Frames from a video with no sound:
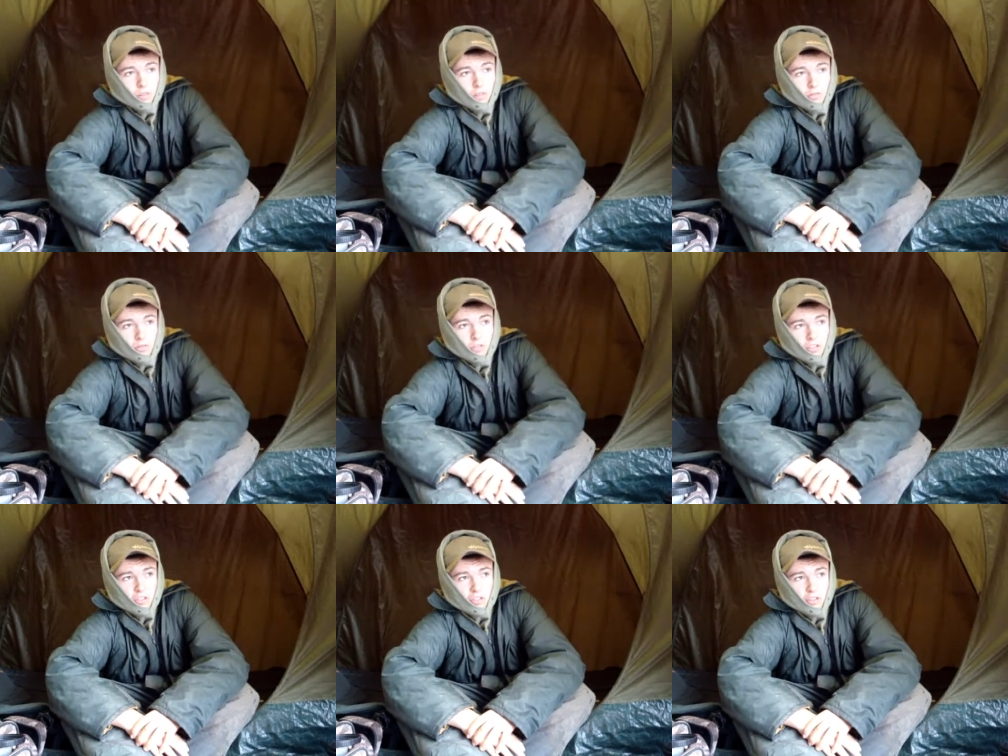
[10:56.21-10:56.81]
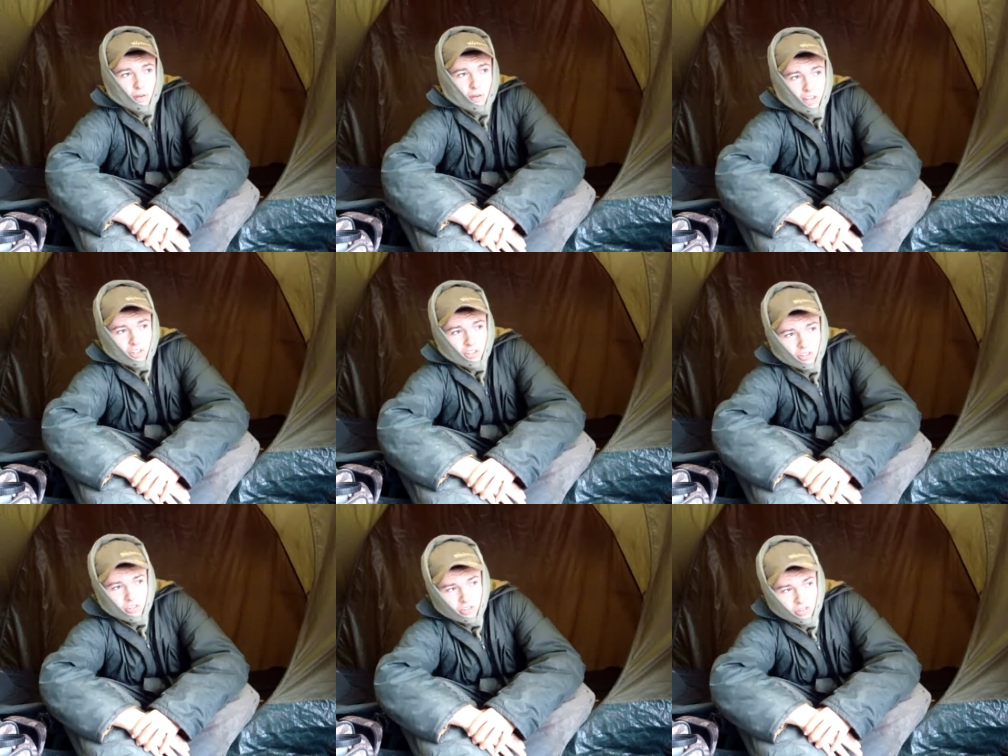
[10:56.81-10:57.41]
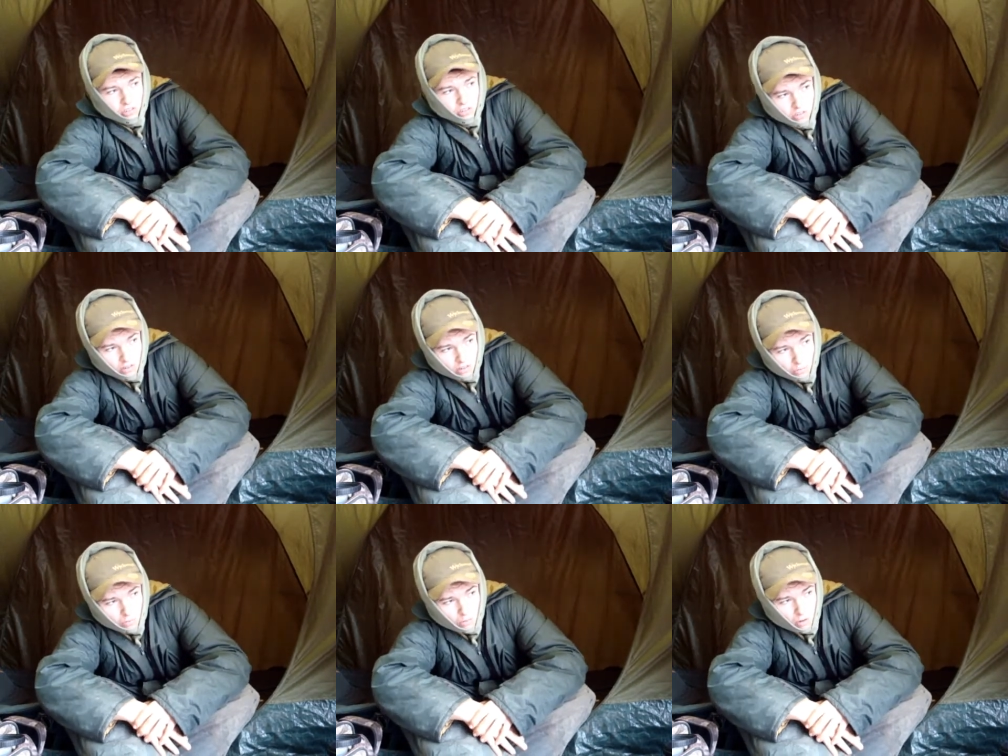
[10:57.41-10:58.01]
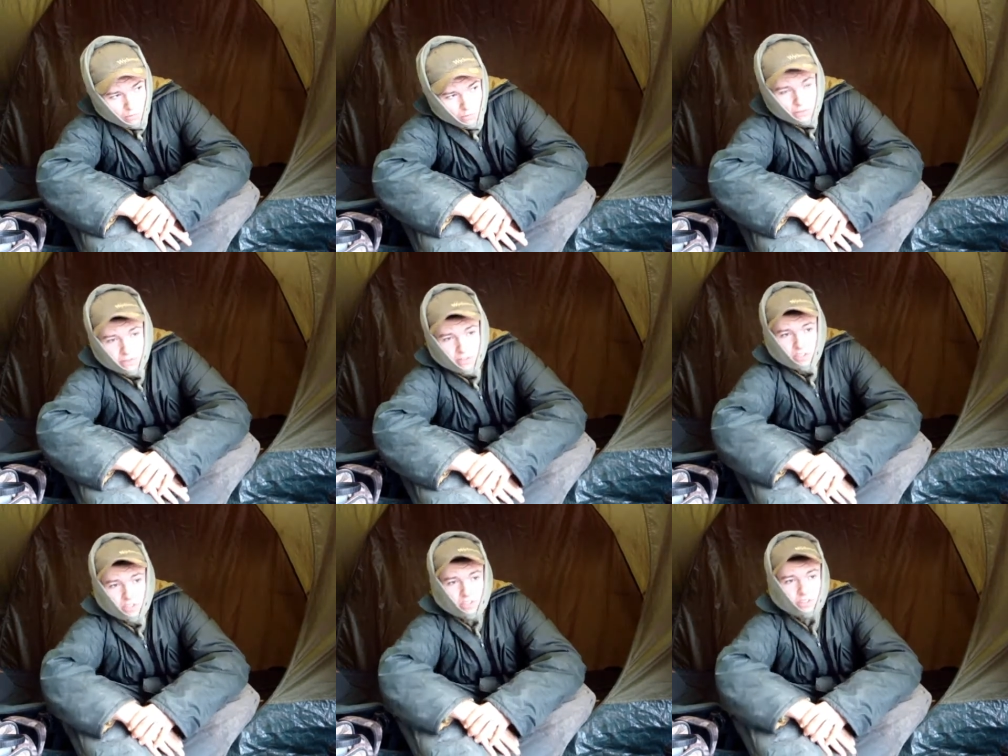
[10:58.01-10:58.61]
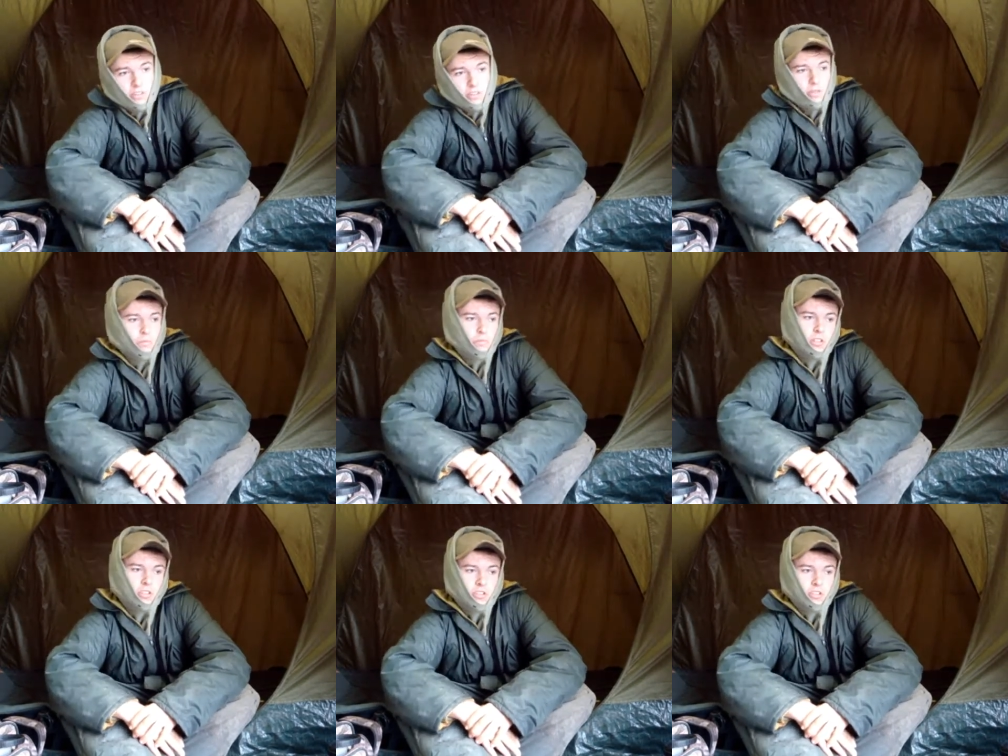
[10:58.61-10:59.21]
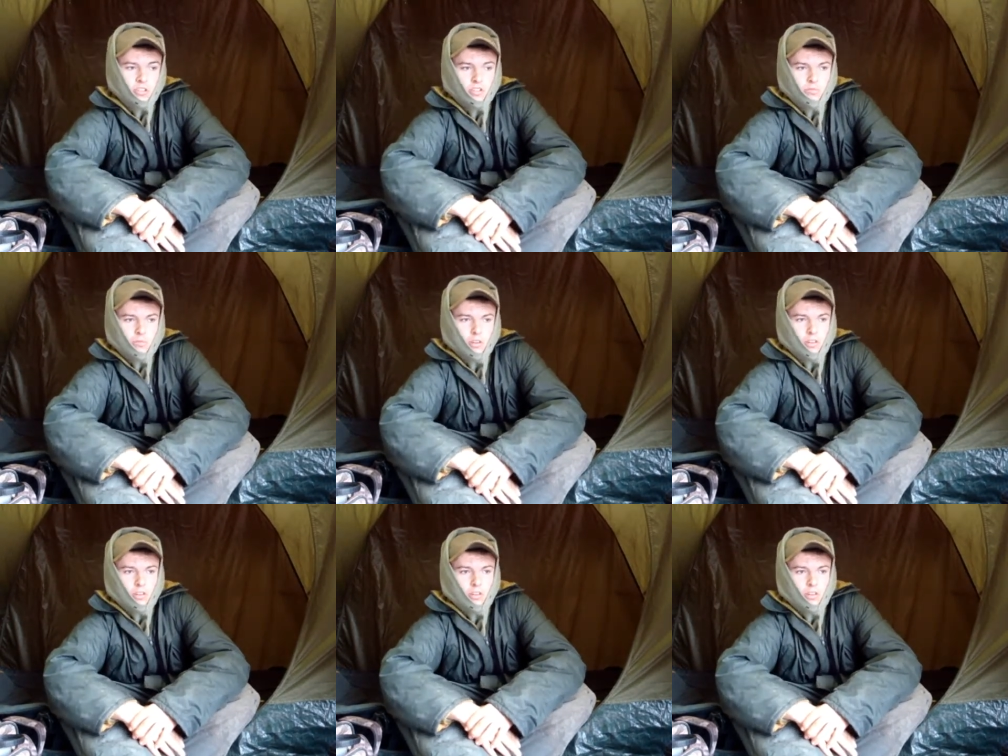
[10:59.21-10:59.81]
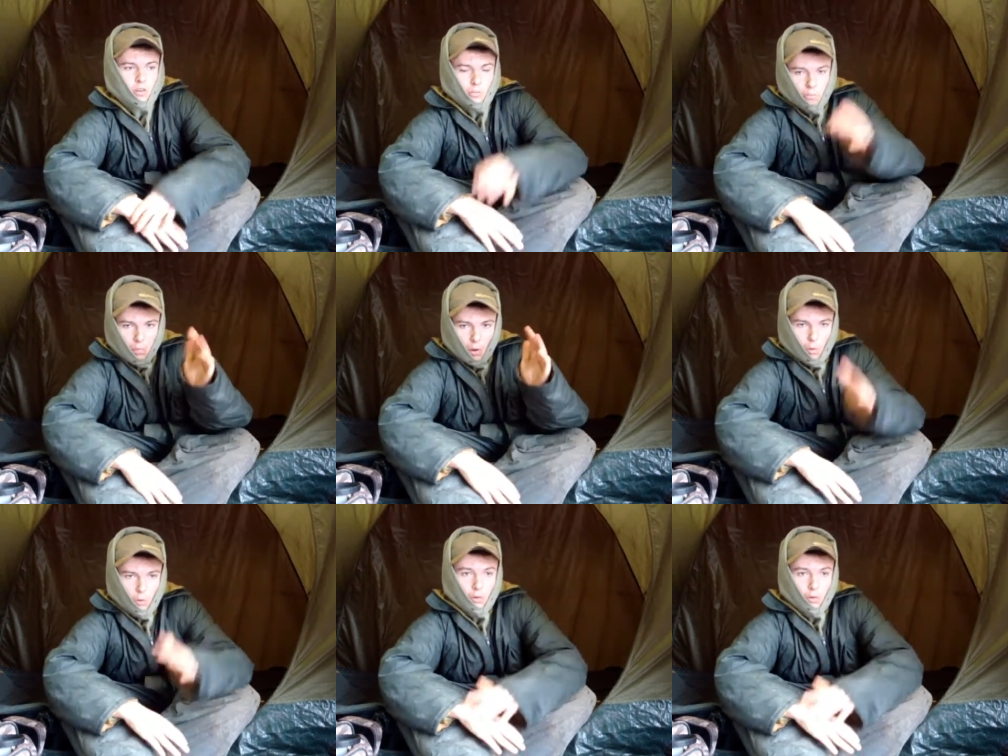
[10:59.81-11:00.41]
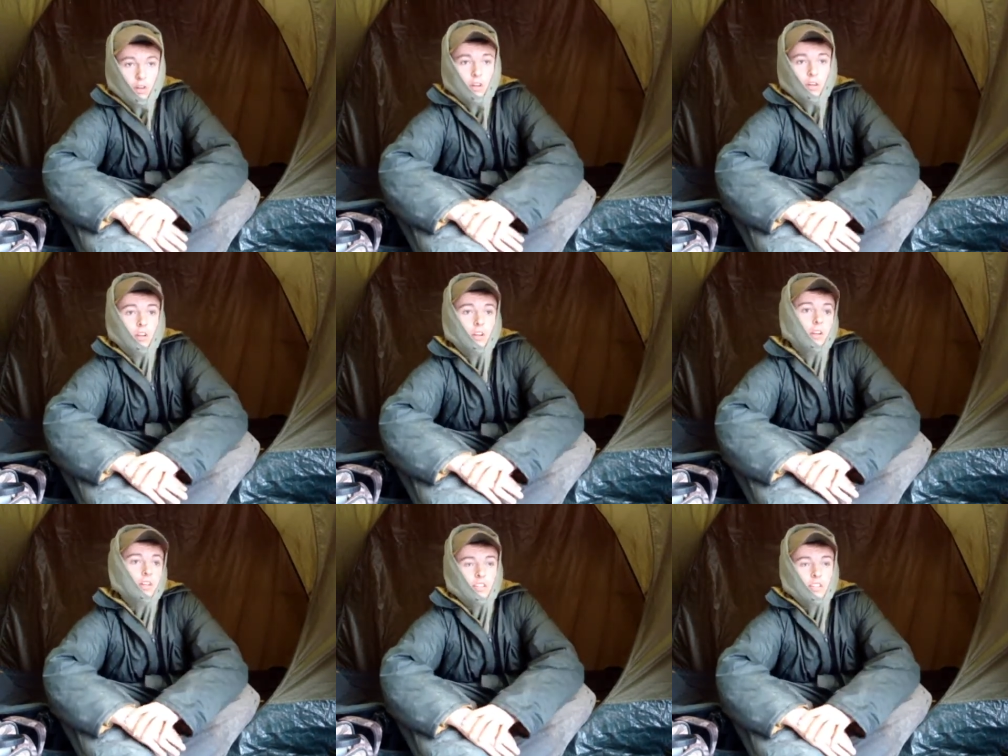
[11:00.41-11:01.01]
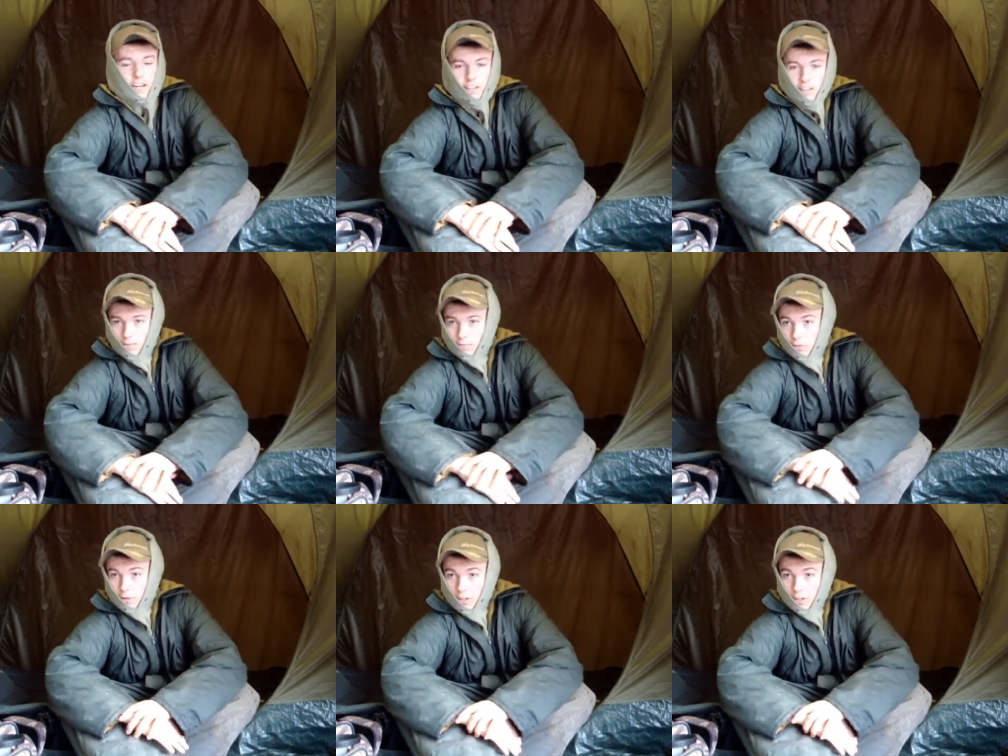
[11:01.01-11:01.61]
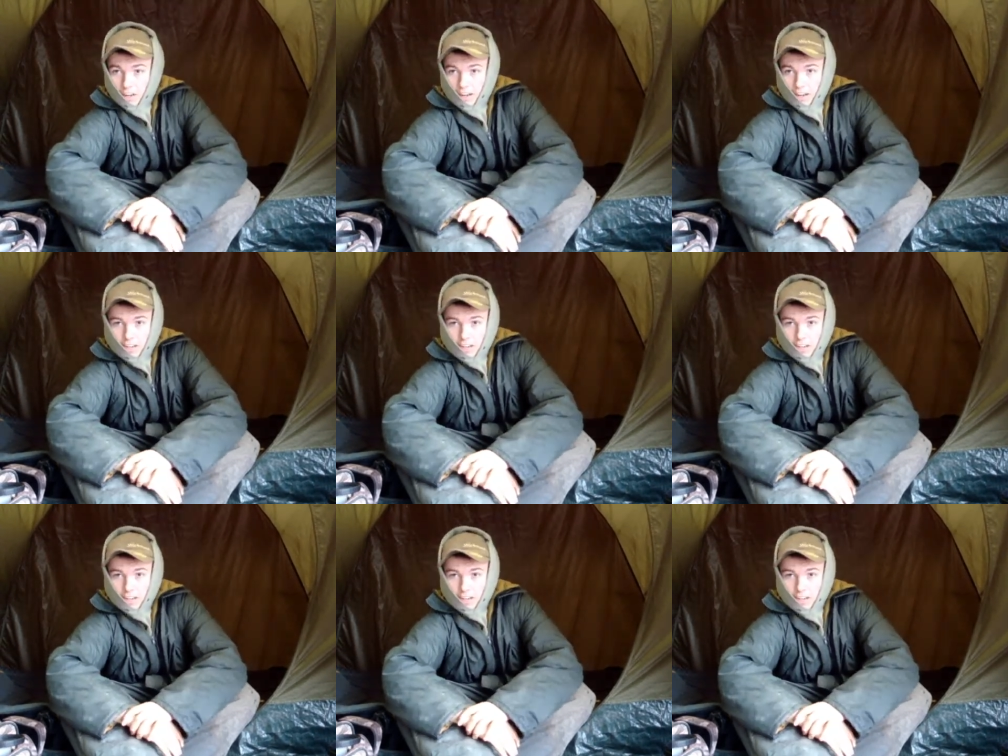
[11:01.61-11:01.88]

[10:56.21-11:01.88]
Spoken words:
Saw 2 splash, one was fizzing, and one just went got bonk down the other end of the